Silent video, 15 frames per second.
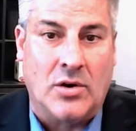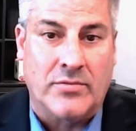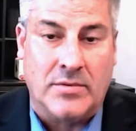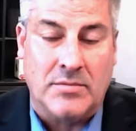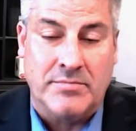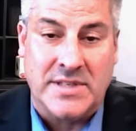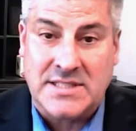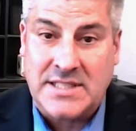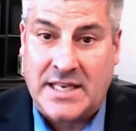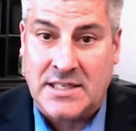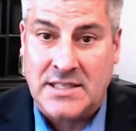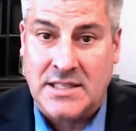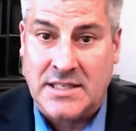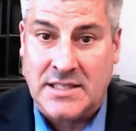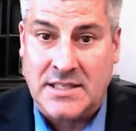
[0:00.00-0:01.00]

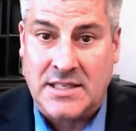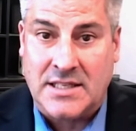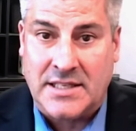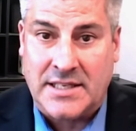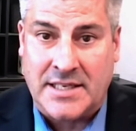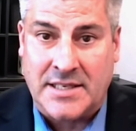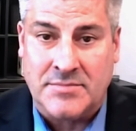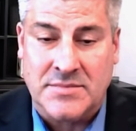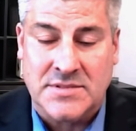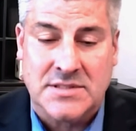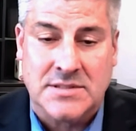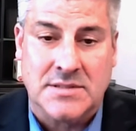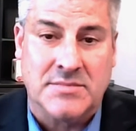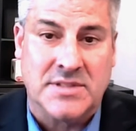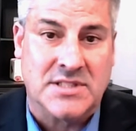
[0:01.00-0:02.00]
mishandling the claims,
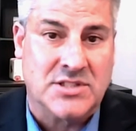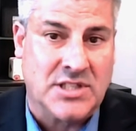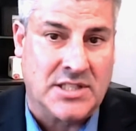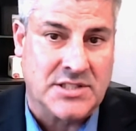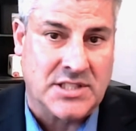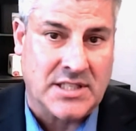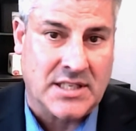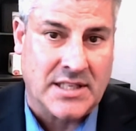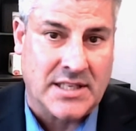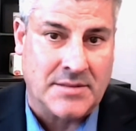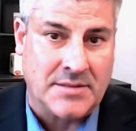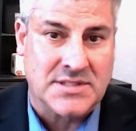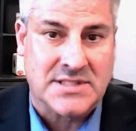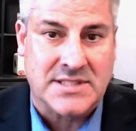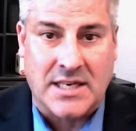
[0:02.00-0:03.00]
misjudging
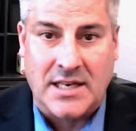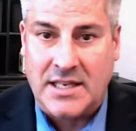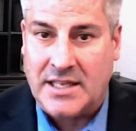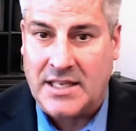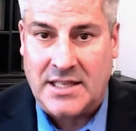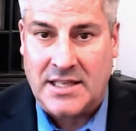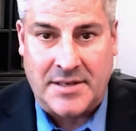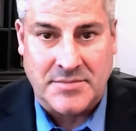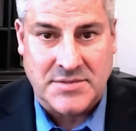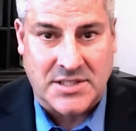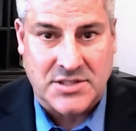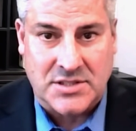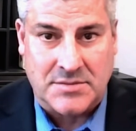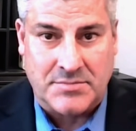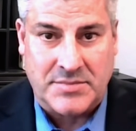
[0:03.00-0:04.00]
claims, settling claims that
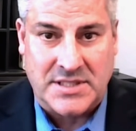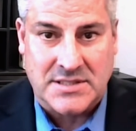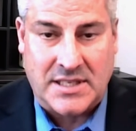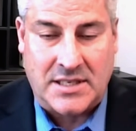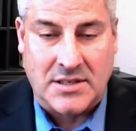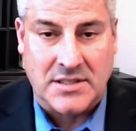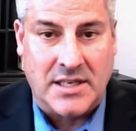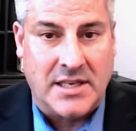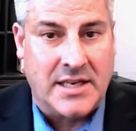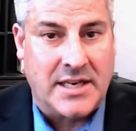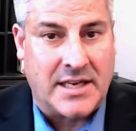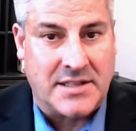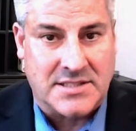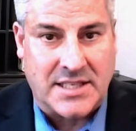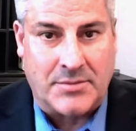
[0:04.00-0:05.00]
shouldn't be settled.
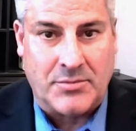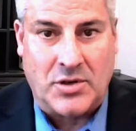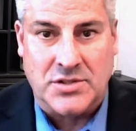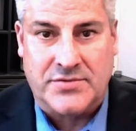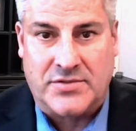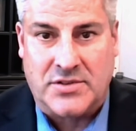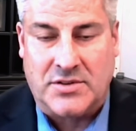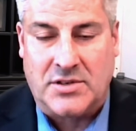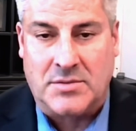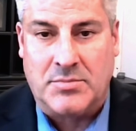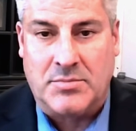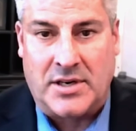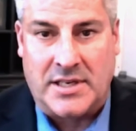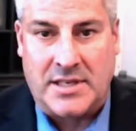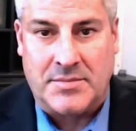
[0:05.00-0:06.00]
And the same goes for
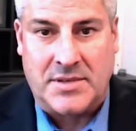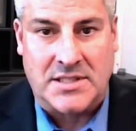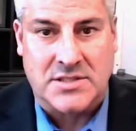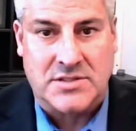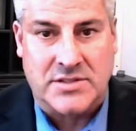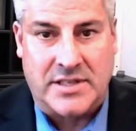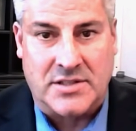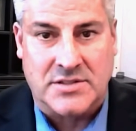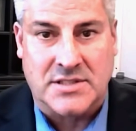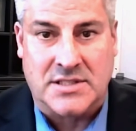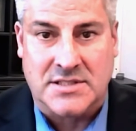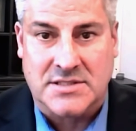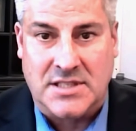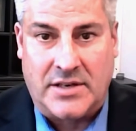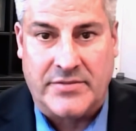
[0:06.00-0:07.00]
third-party administrators in a
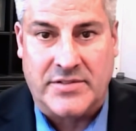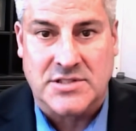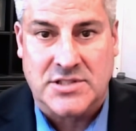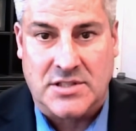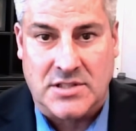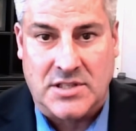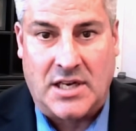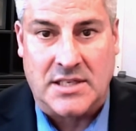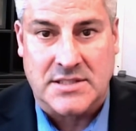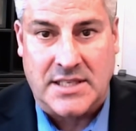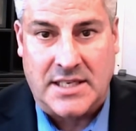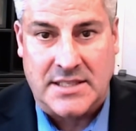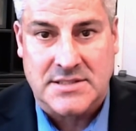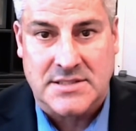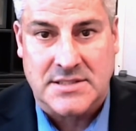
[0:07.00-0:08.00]
self-insured context.